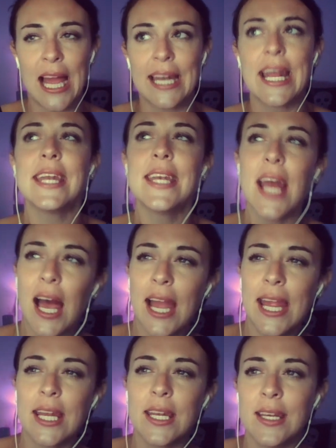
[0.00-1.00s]
And at
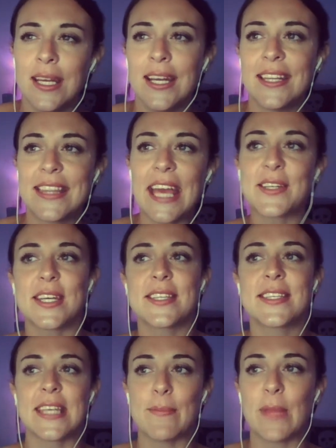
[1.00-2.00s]
9, that does
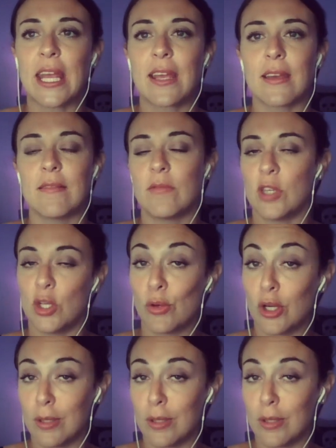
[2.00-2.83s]
seem like you could